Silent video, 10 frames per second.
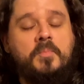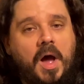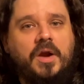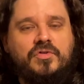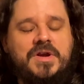
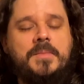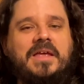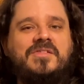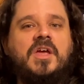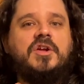modern
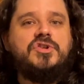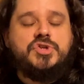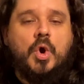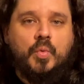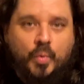remakes
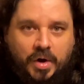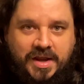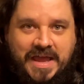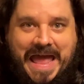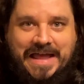don't
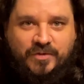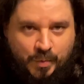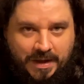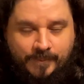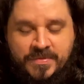work as
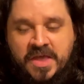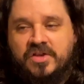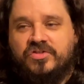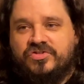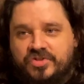well.
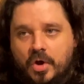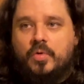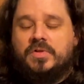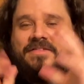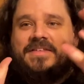So
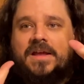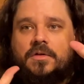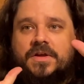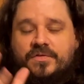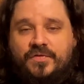let's take a
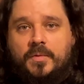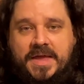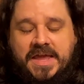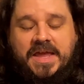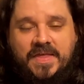look at the
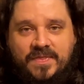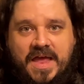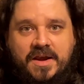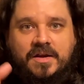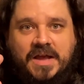filmmaking and
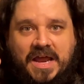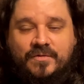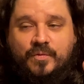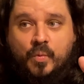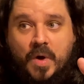then kind
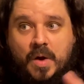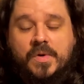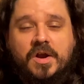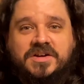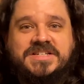of where
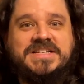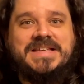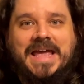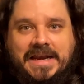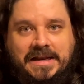we are
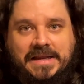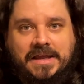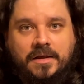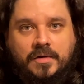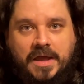
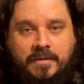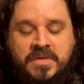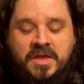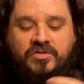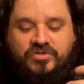societally, okay?
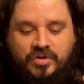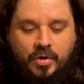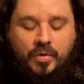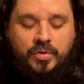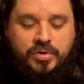
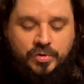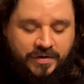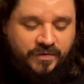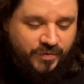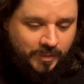So you look
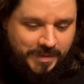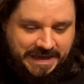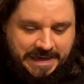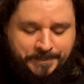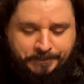at the
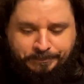filmmaking,